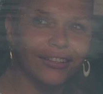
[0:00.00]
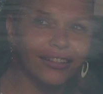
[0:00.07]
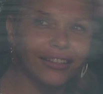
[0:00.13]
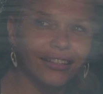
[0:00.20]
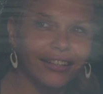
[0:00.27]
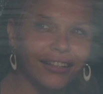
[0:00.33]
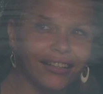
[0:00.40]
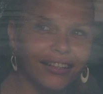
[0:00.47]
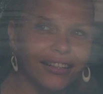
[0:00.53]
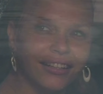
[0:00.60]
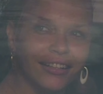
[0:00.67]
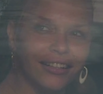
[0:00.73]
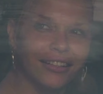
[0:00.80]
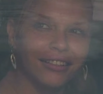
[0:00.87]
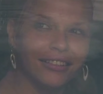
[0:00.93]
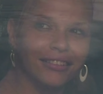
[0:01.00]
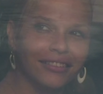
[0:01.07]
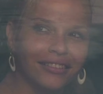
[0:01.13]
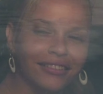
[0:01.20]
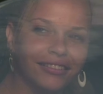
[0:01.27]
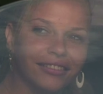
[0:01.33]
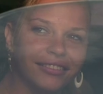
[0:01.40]
frantically
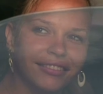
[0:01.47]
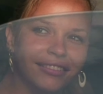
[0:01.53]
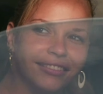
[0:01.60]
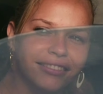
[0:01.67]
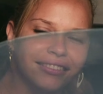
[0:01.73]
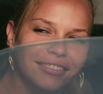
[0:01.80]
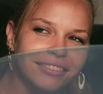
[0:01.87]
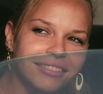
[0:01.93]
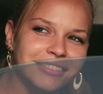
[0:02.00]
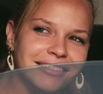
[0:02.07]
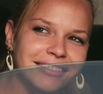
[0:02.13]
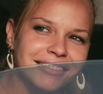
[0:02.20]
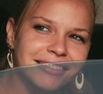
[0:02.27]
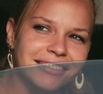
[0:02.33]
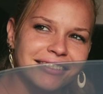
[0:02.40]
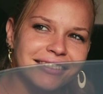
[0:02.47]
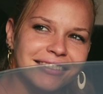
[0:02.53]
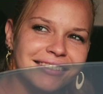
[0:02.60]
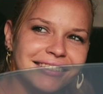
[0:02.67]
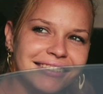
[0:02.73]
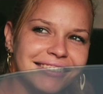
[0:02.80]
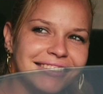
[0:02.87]
search for transport to
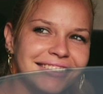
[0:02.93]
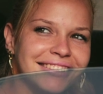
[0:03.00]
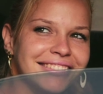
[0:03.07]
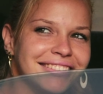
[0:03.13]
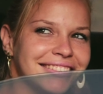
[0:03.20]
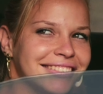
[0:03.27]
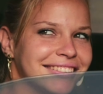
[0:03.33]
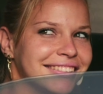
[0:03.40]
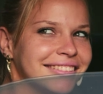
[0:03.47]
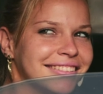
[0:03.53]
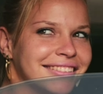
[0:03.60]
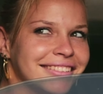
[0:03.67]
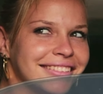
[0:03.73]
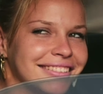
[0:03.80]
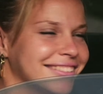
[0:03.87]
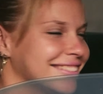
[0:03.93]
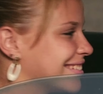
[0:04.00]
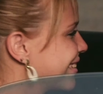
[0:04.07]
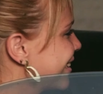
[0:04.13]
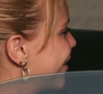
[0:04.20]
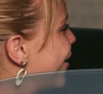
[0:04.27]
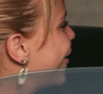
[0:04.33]
get you to your hotel.
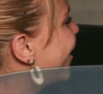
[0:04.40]
You will